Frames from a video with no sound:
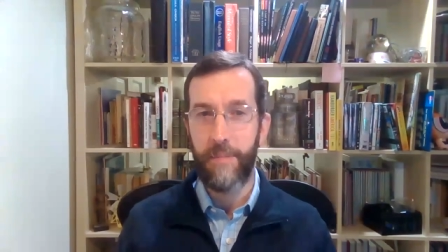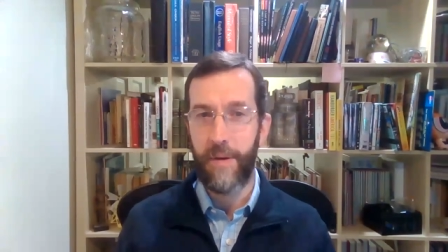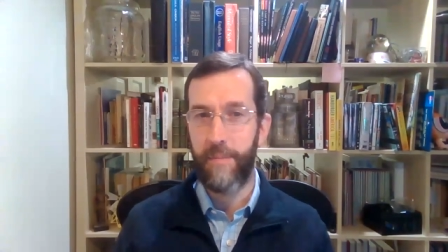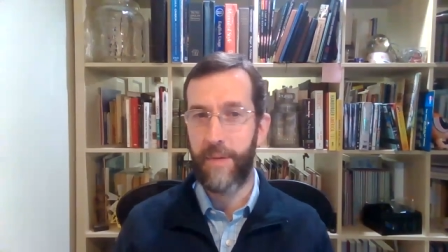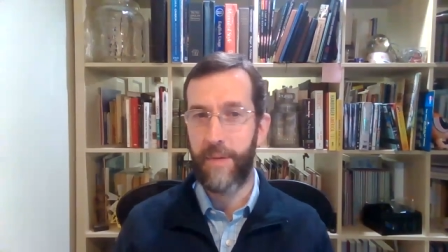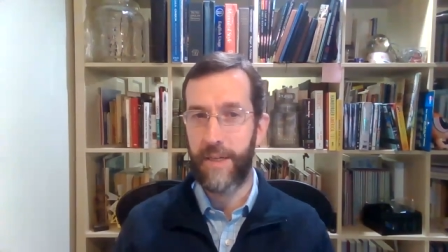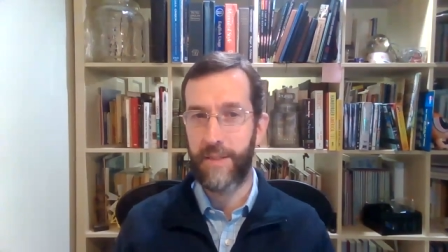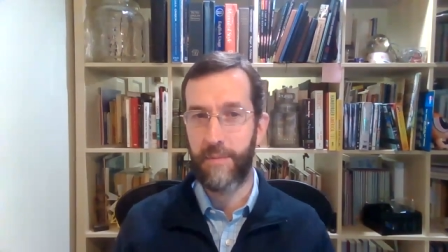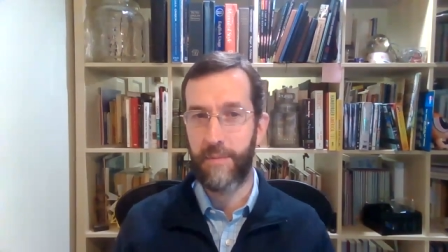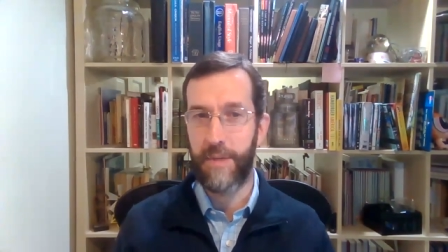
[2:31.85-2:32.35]

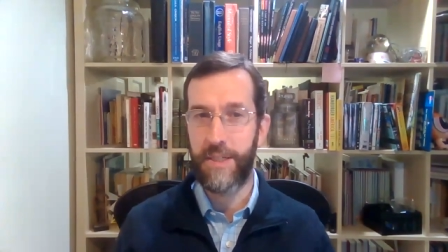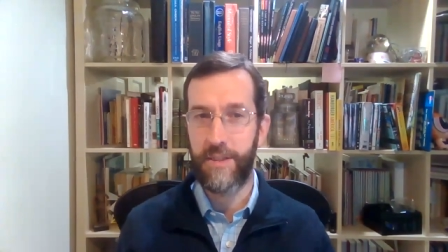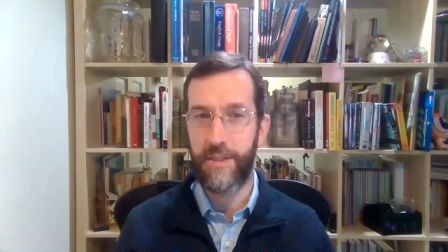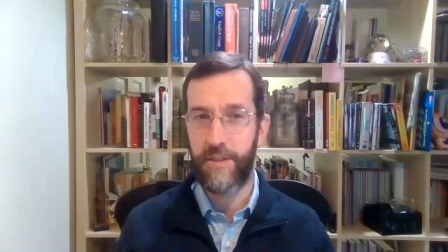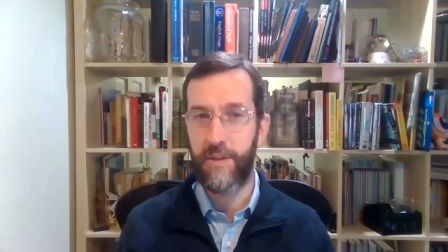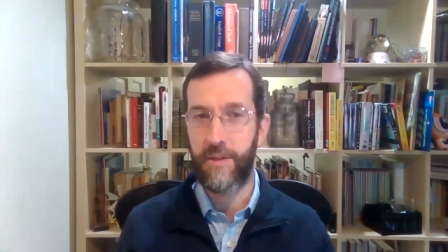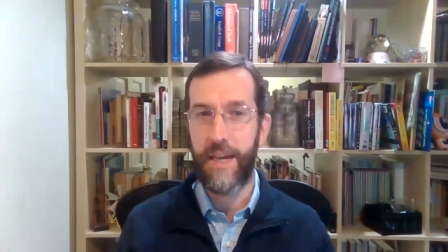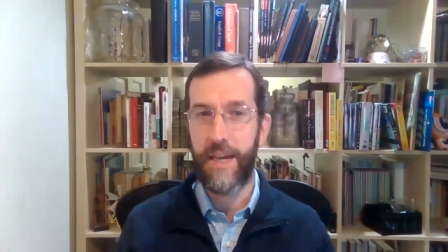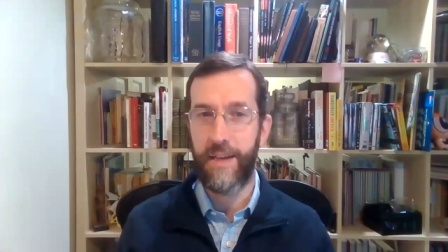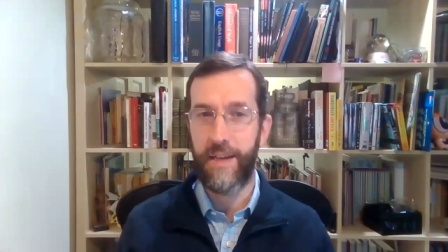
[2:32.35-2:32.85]
pumping as much
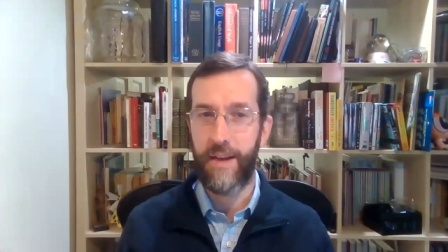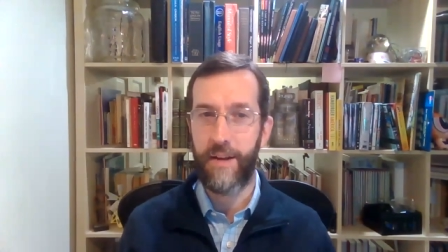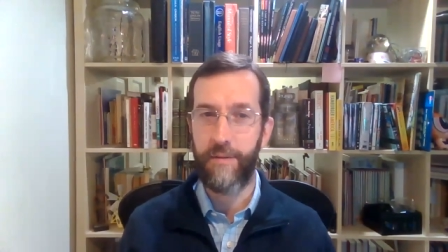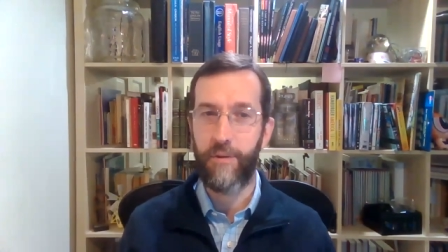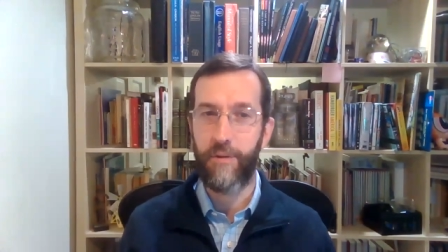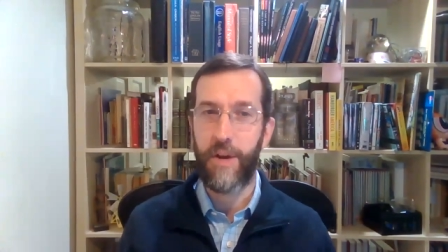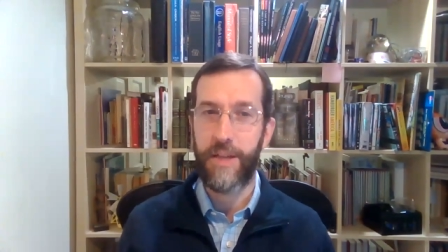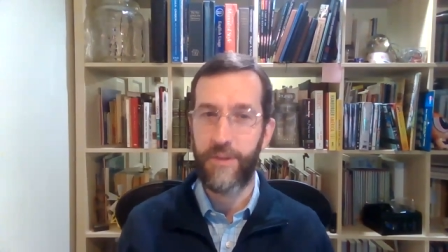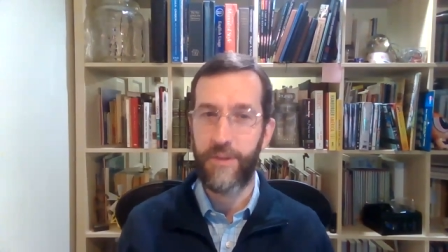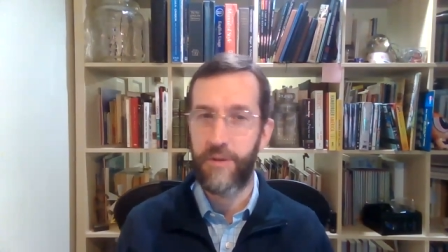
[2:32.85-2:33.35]
as you can out of
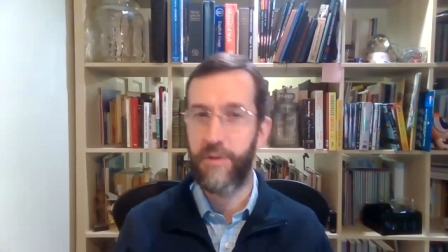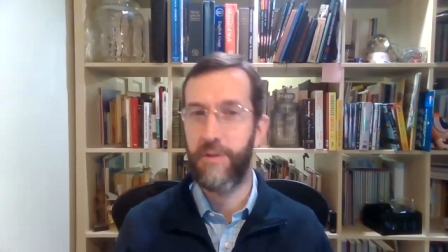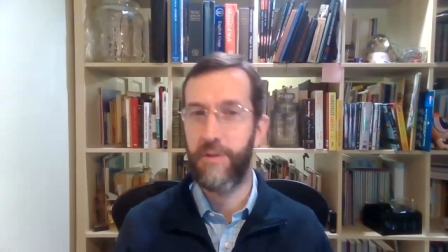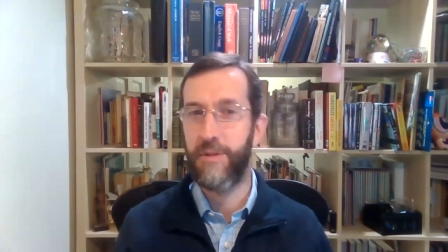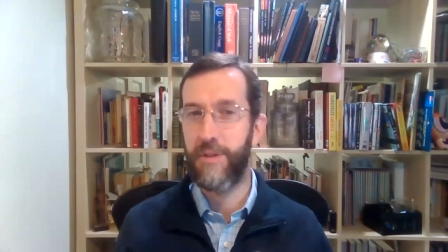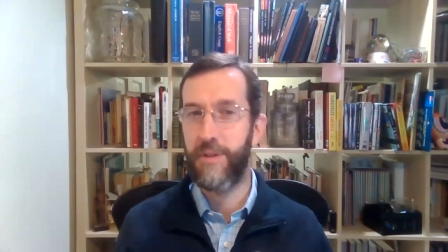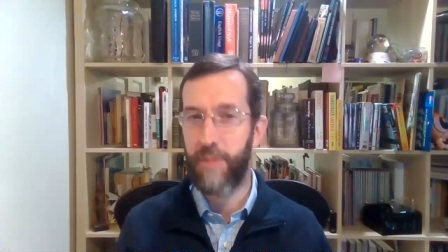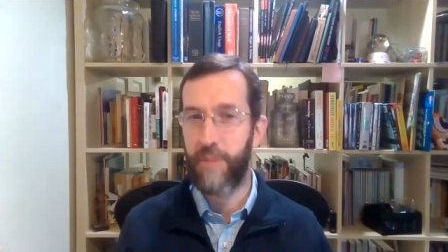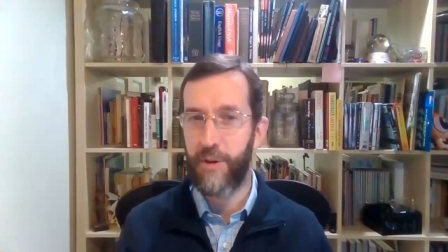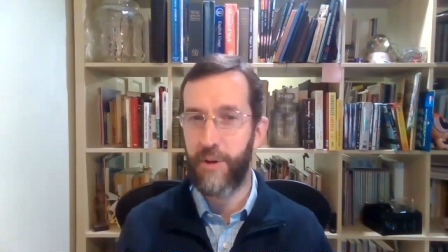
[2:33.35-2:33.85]
grad
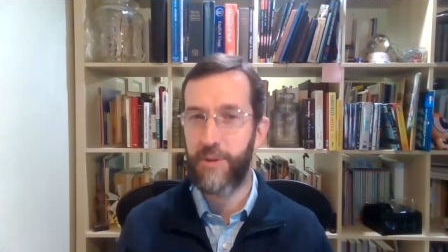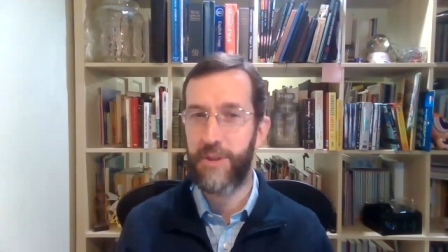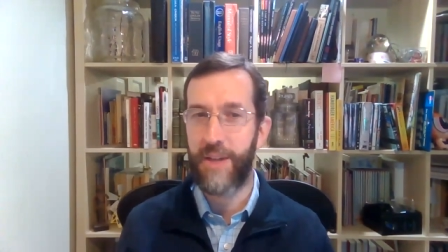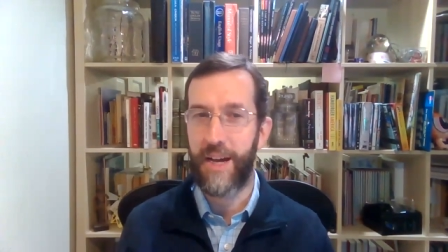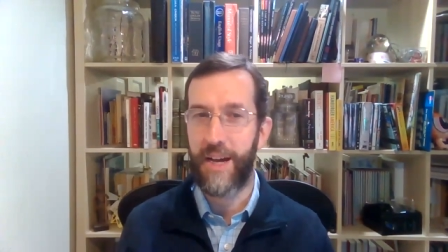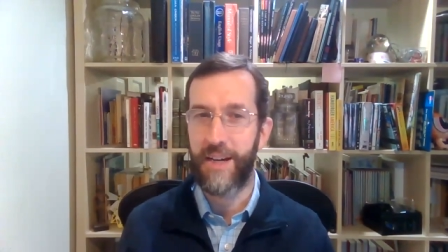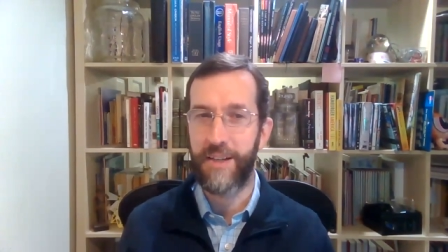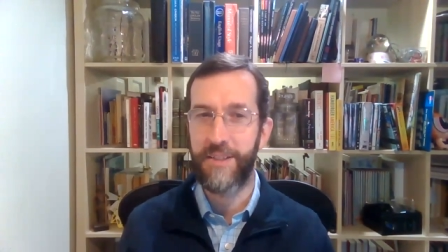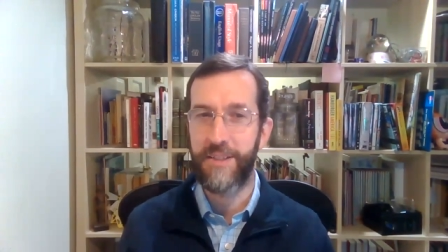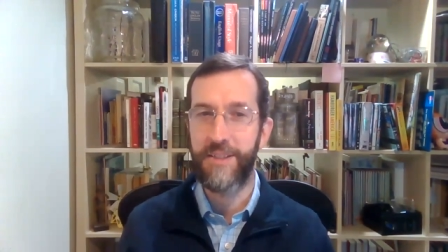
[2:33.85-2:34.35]
students and
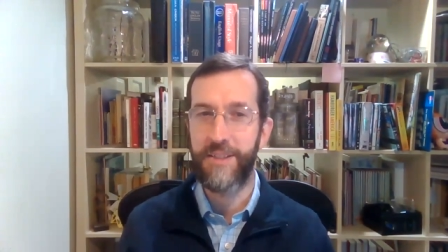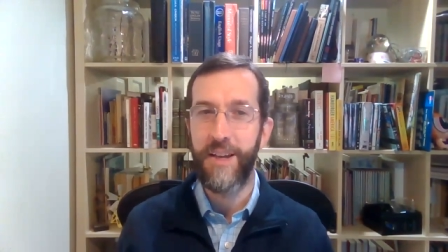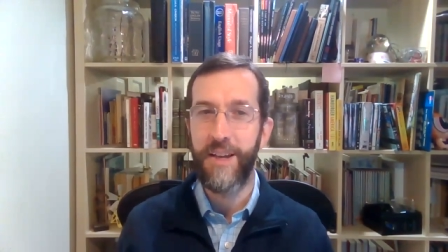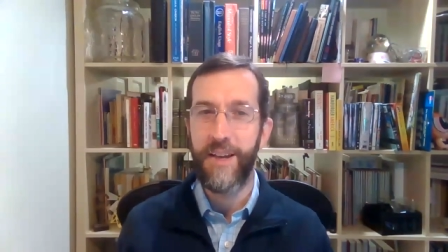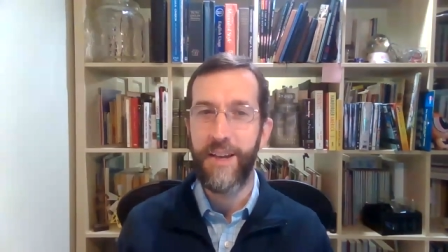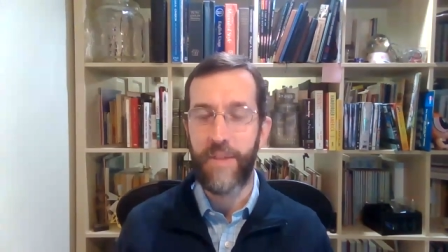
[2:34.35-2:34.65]
postdocs.